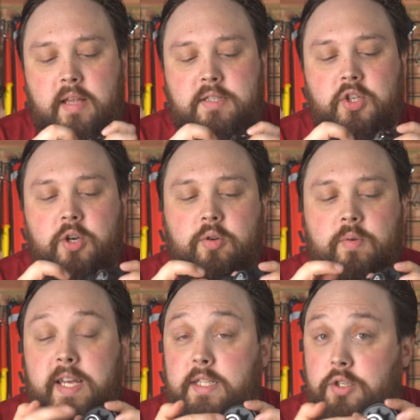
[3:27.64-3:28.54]

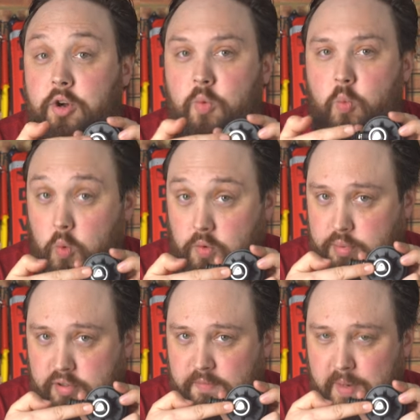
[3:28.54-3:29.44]
So it's not
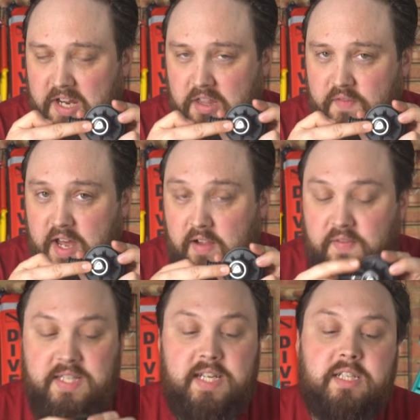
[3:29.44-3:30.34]
waterproof making the
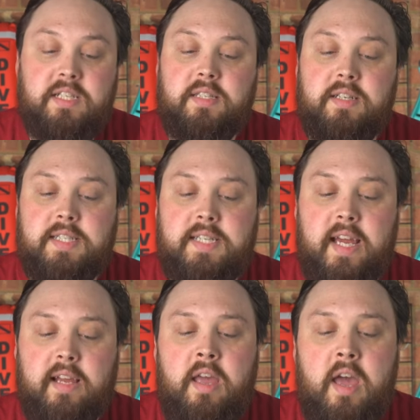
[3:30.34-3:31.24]
valve, it's actually
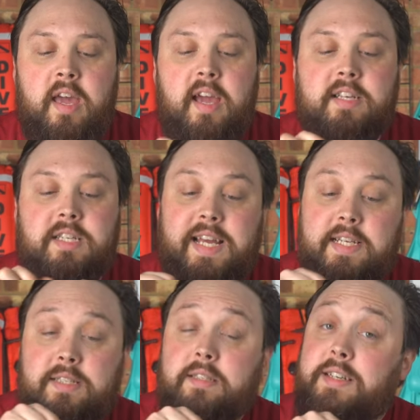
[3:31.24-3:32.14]
Cytec. It actually
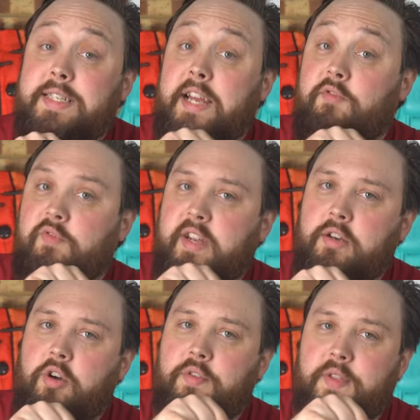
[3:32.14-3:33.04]
has Cytec
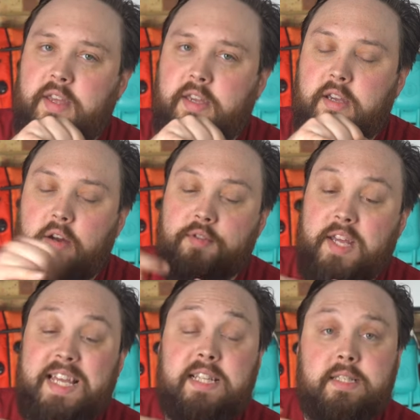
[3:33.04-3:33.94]
written on the
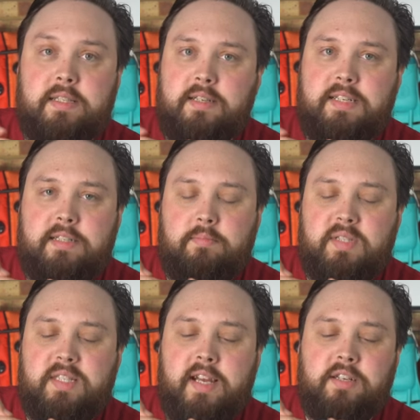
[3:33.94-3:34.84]
inside
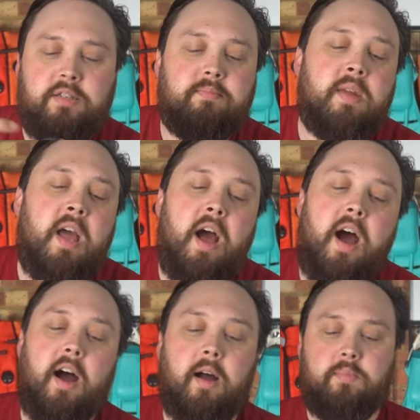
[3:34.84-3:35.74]
section.
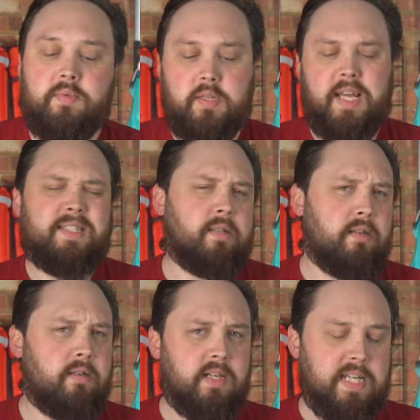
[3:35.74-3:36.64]
So that's
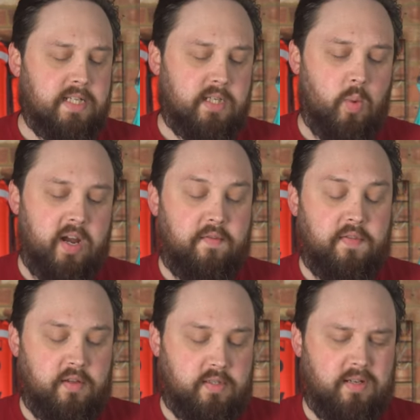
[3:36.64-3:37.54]
an easy way
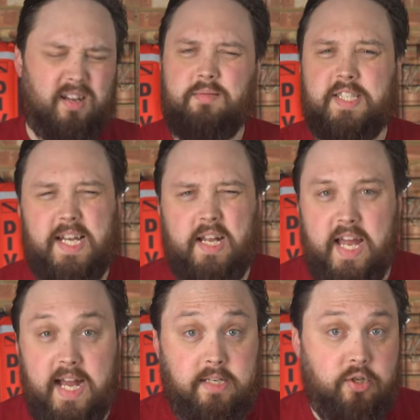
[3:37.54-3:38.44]
if it's like
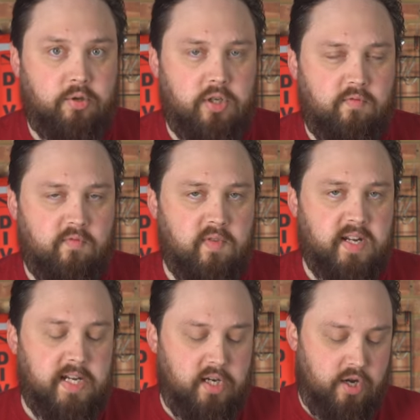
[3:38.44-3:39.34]
secondhand and you don't
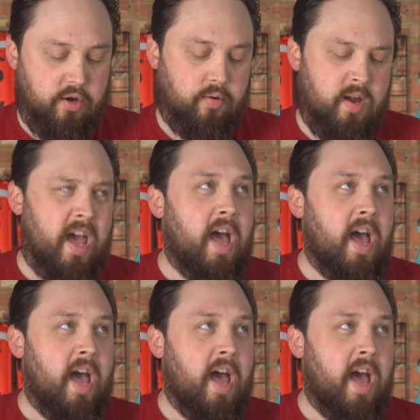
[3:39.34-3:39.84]
really know.